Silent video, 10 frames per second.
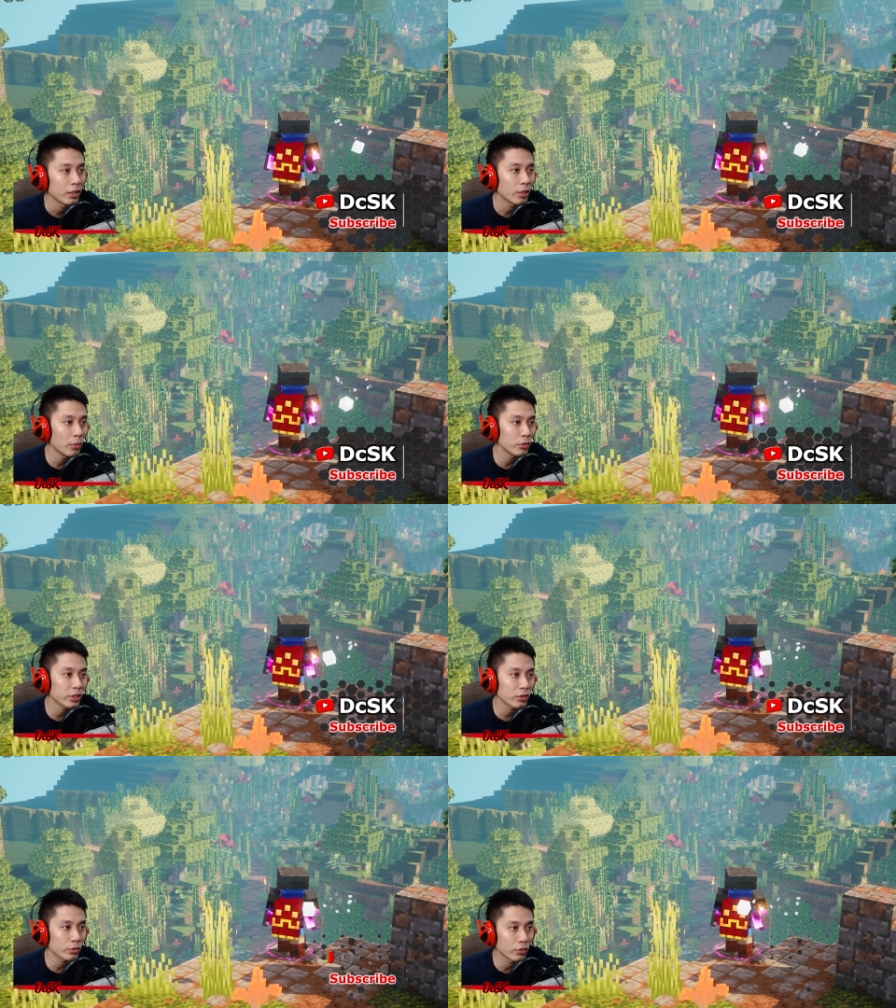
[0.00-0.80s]
The
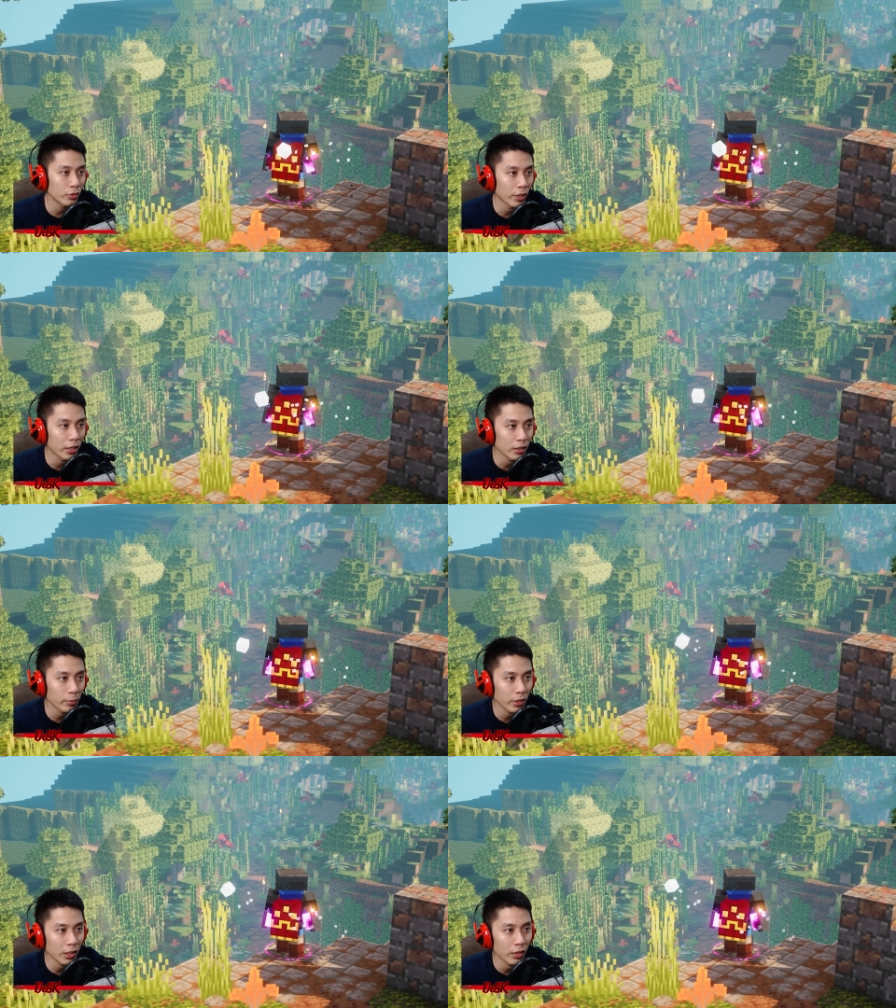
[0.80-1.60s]
Mojang Studio and
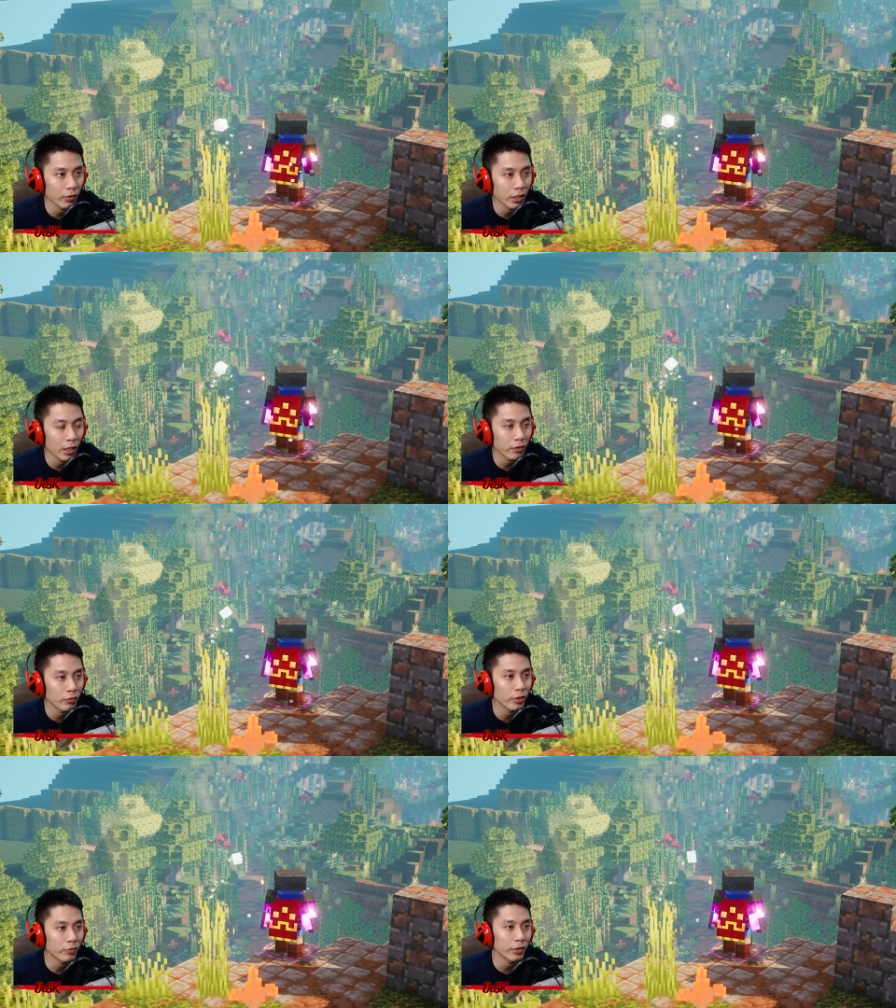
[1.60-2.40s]
Double Eleven have
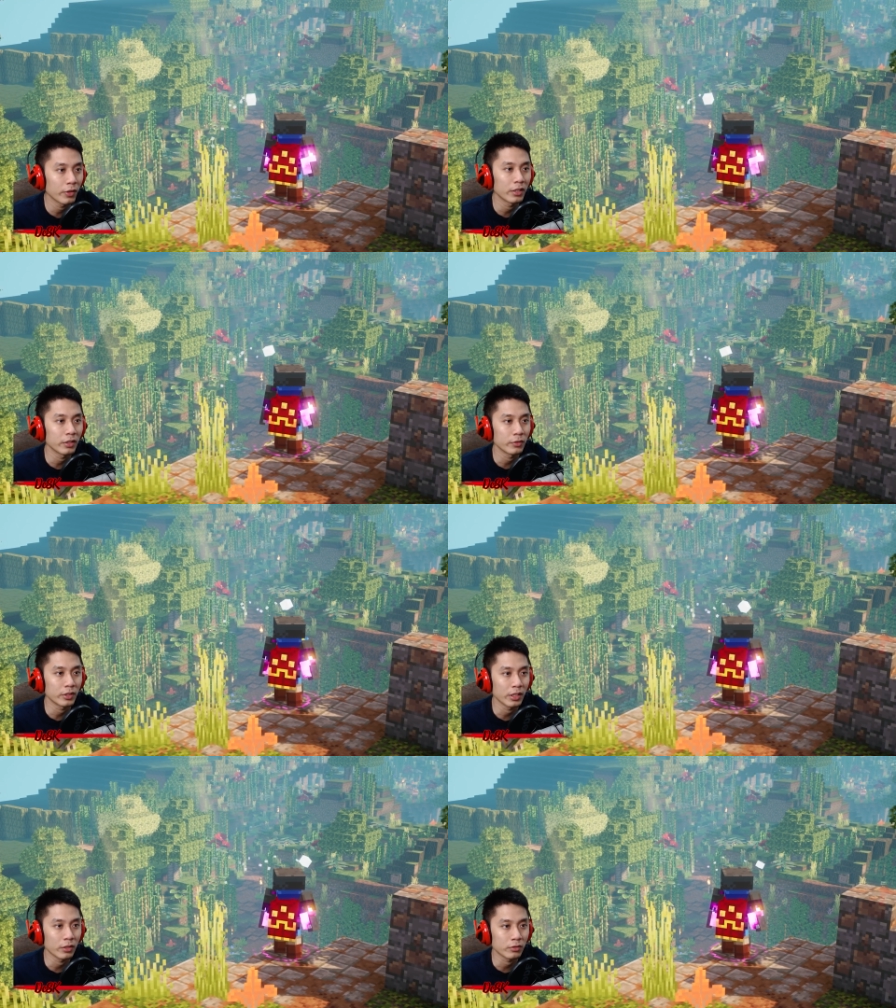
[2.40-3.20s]
revealed a new
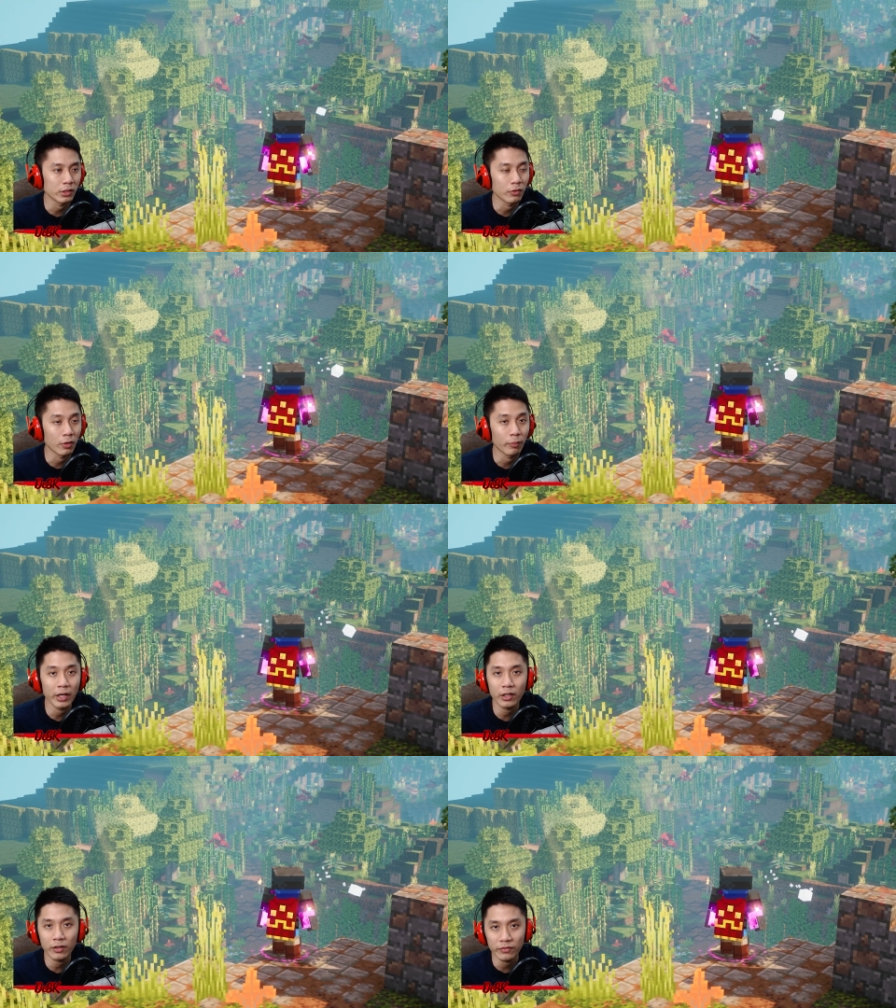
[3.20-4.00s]
DLC for
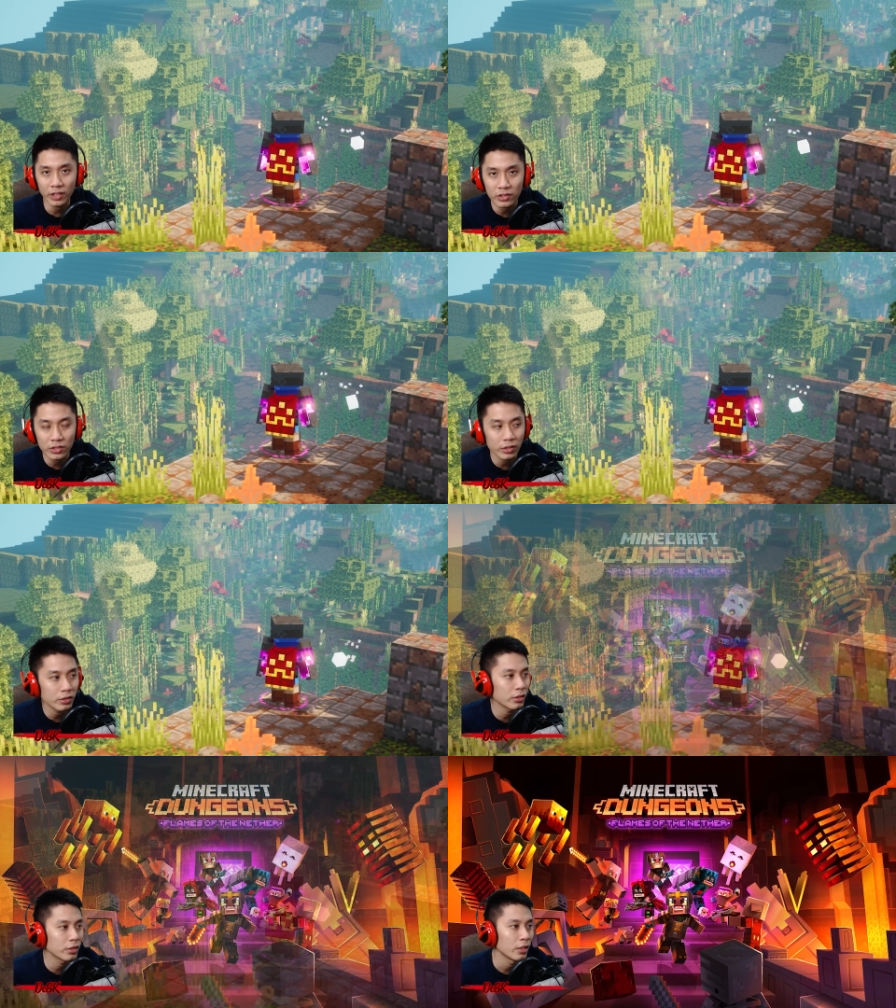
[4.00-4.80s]
Minecraft
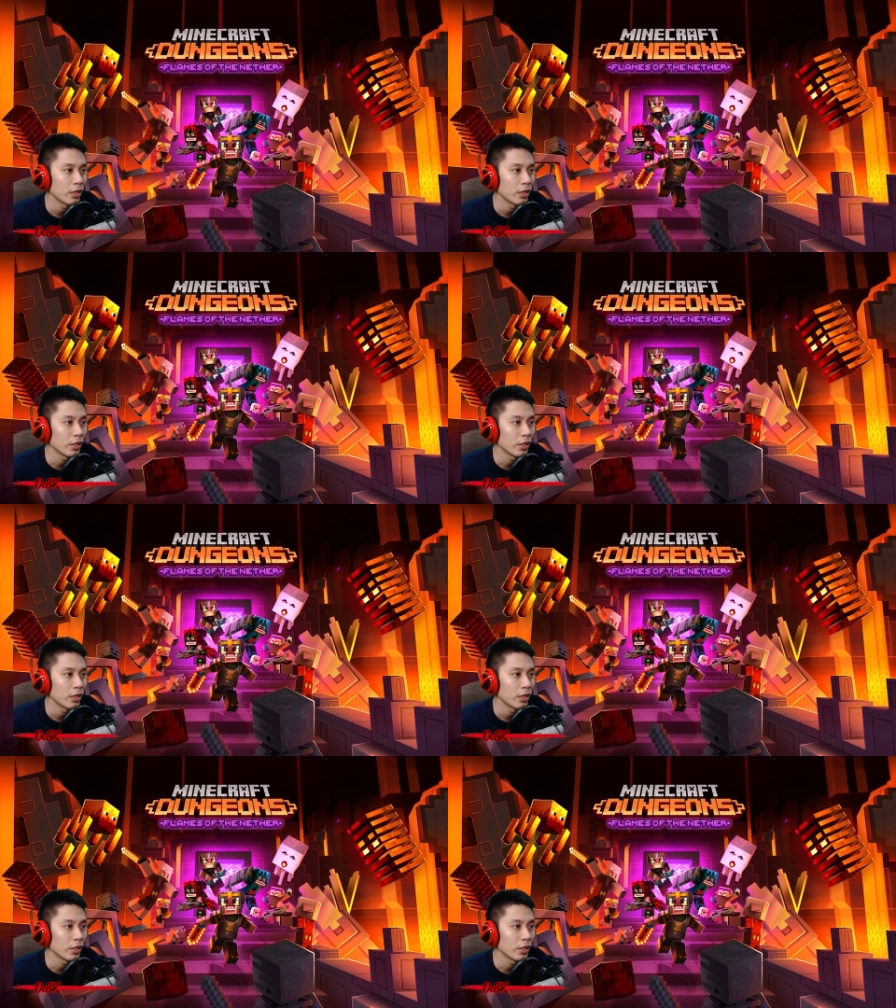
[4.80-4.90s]
Dungeon,